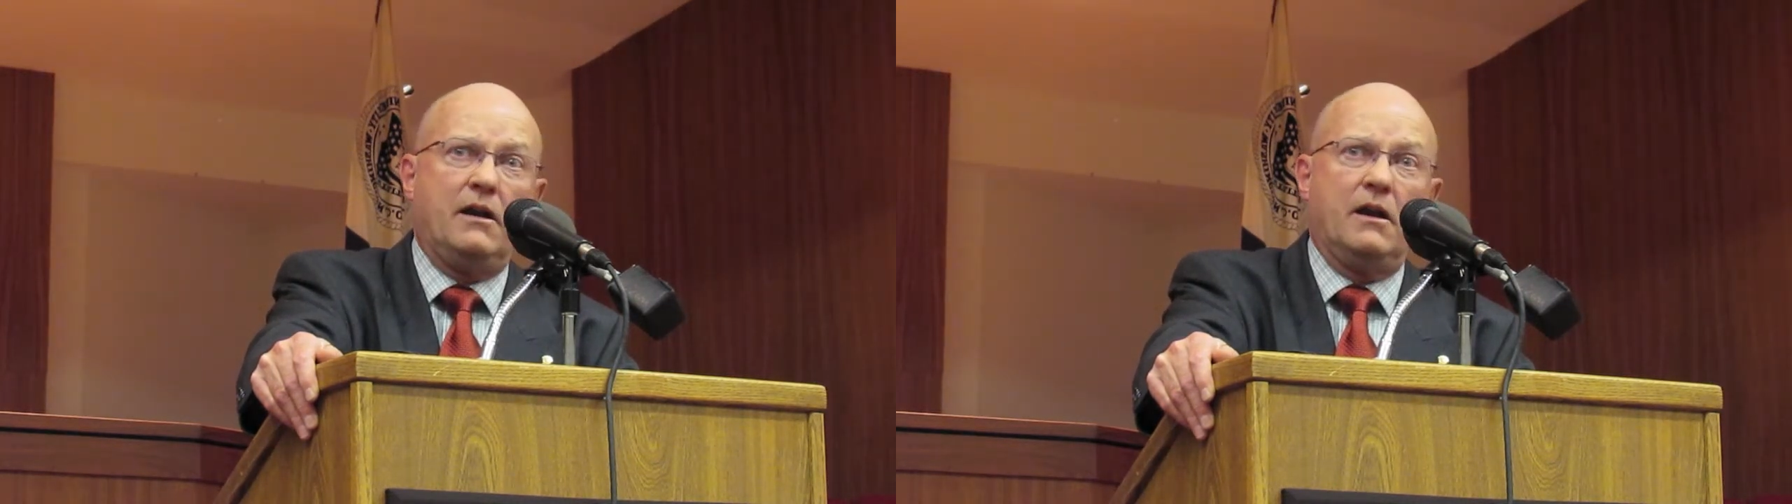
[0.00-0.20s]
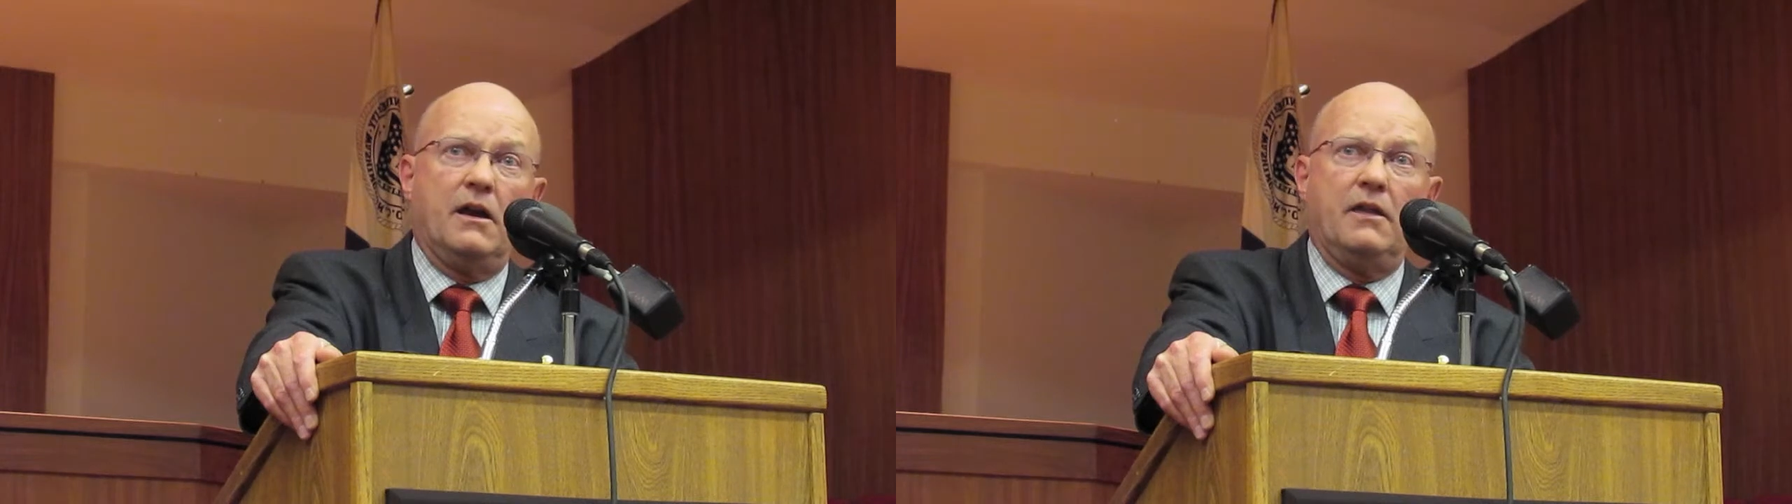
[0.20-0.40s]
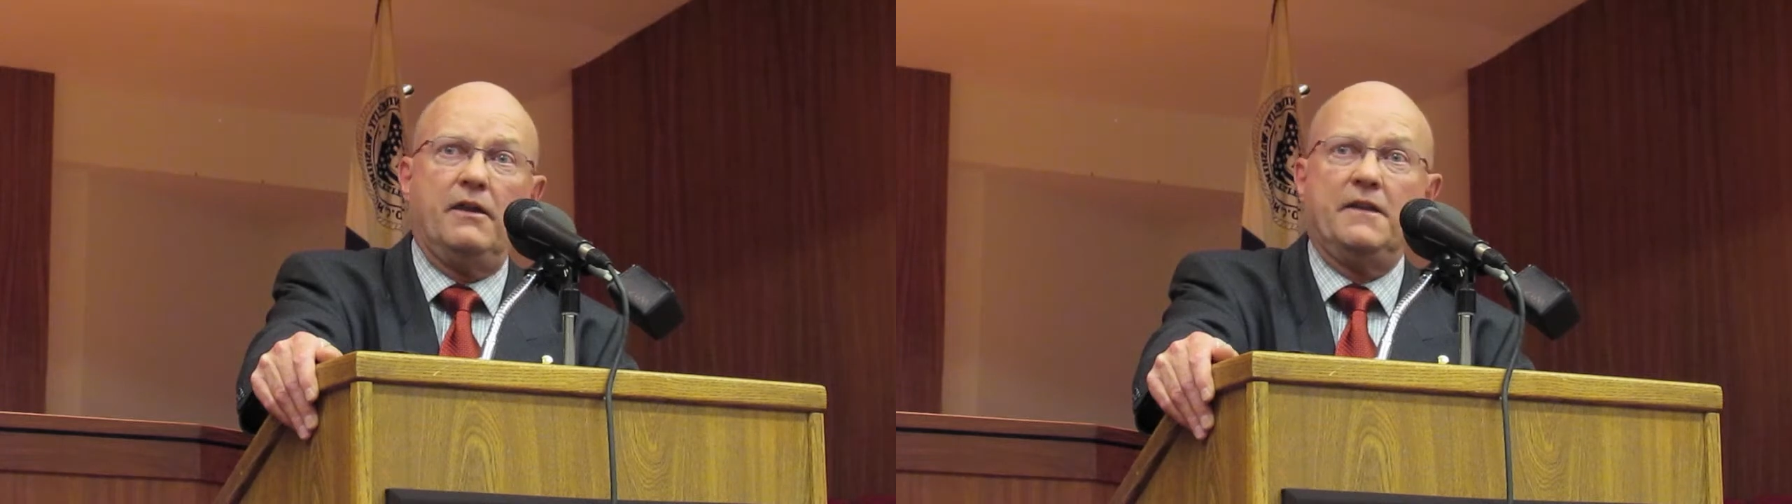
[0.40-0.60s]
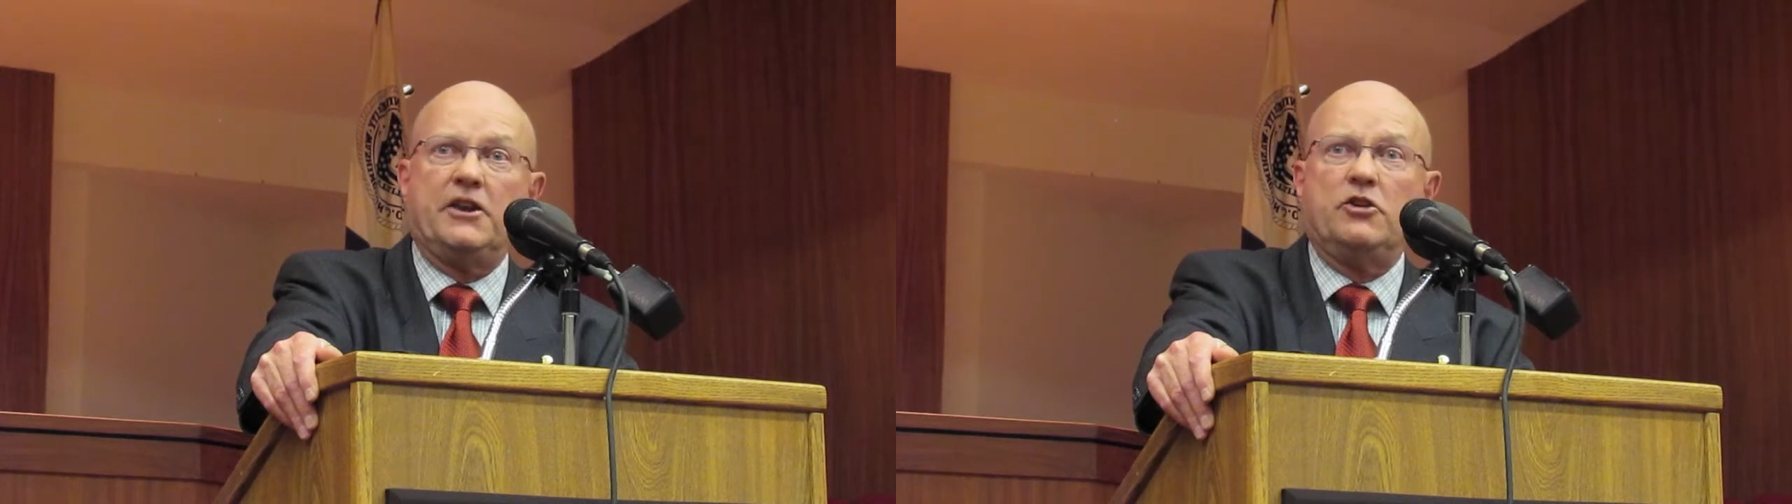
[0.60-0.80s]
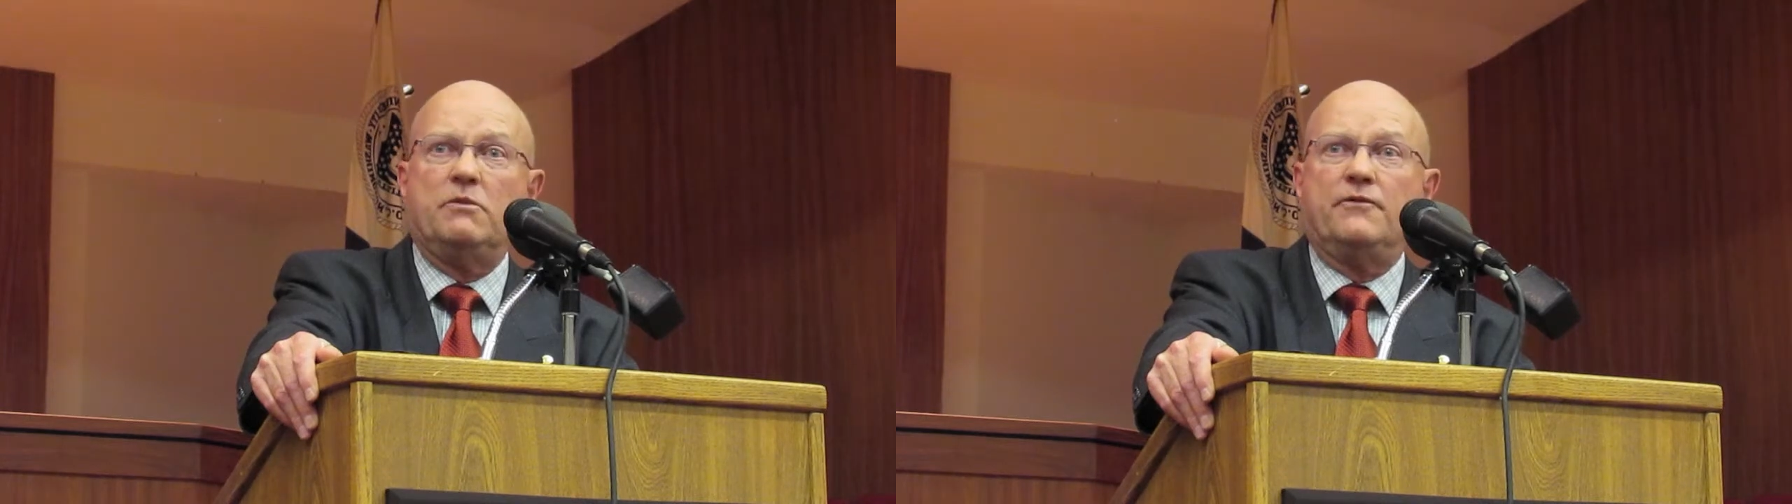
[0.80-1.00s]
than the
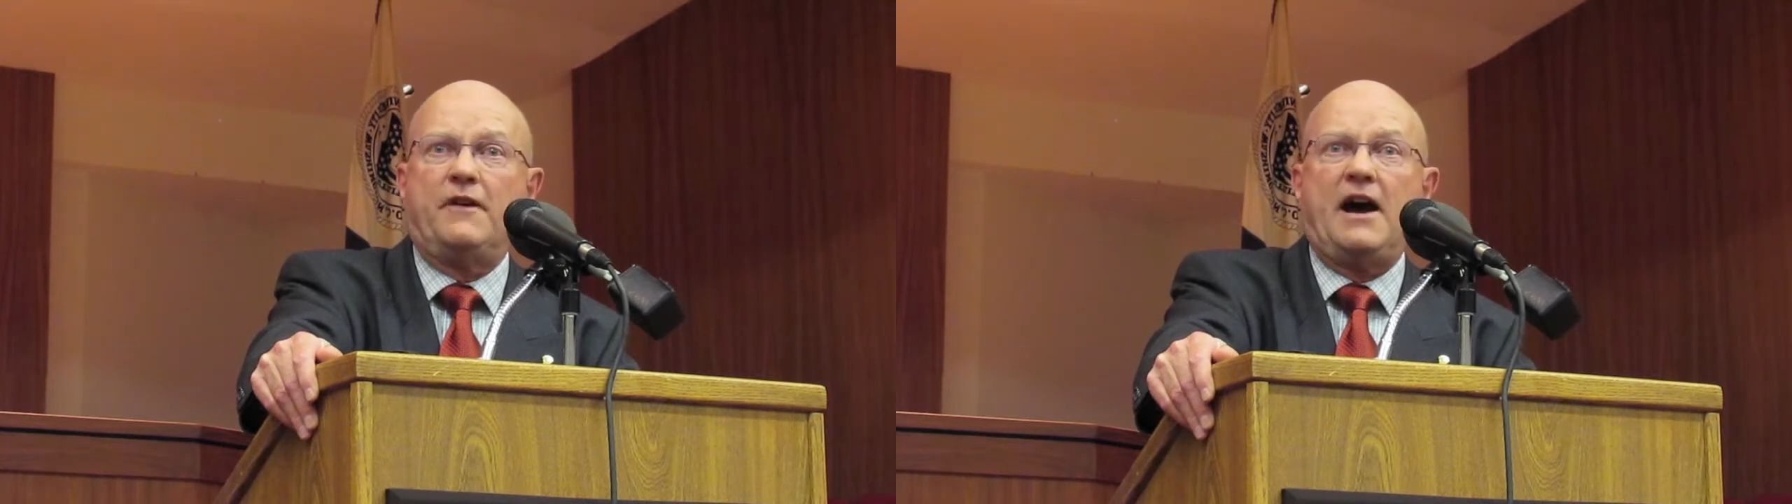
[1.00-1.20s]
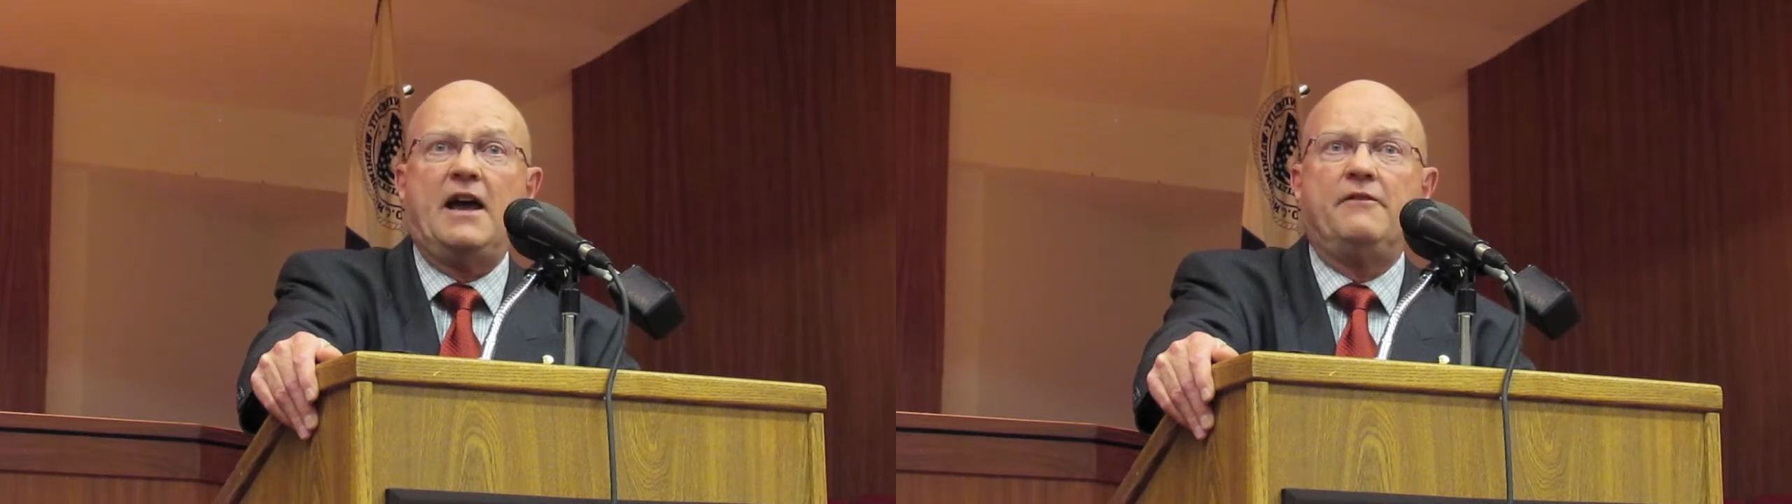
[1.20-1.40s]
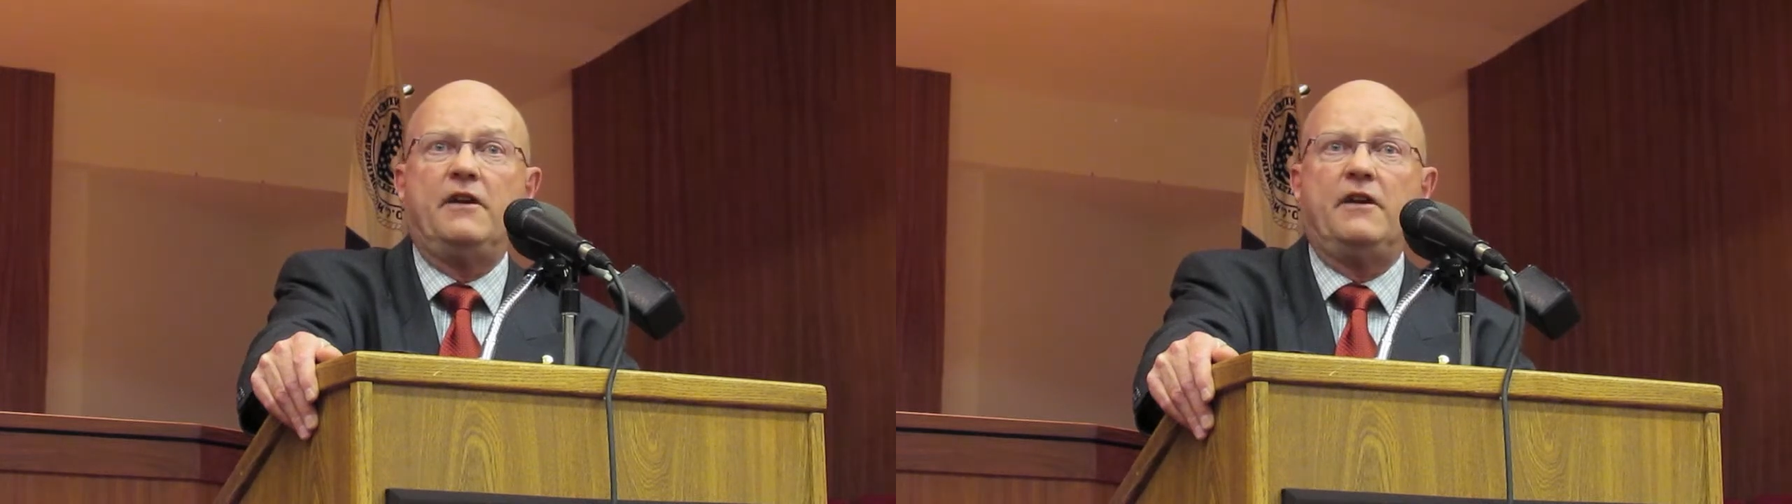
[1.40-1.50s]
Cuban Five